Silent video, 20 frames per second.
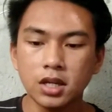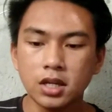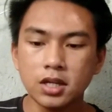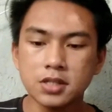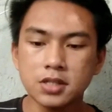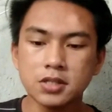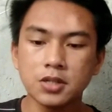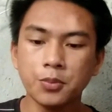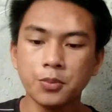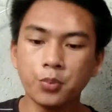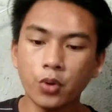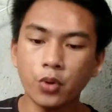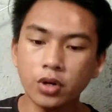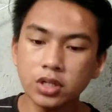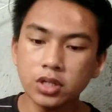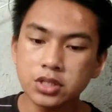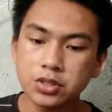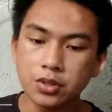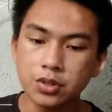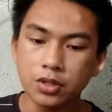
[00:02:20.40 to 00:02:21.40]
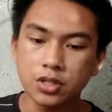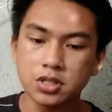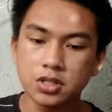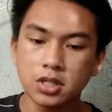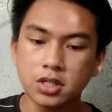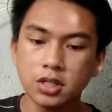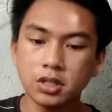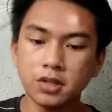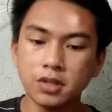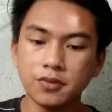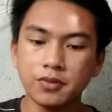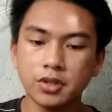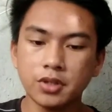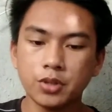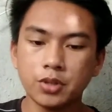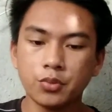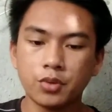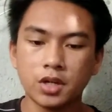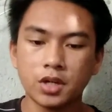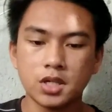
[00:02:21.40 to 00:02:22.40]
It's important to each
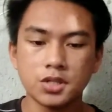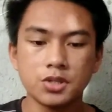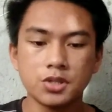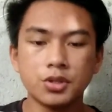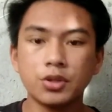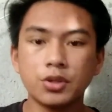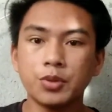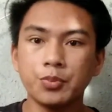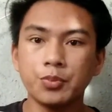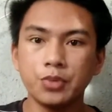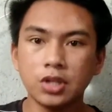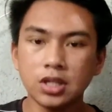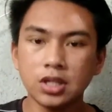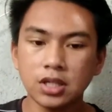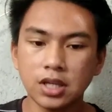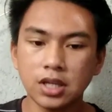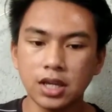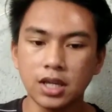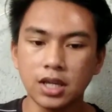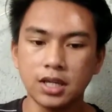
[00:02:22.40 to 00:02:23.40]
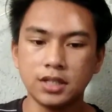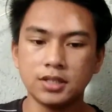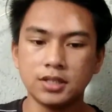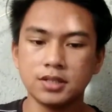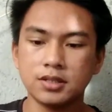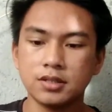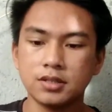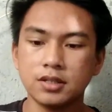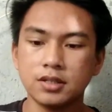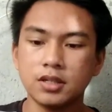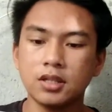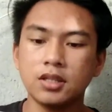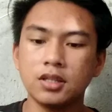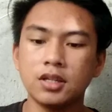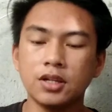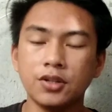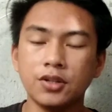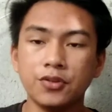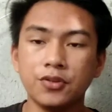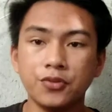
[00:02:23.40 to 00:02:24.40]
individual to communicate
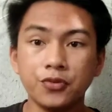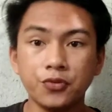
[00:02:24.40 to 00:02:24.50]
the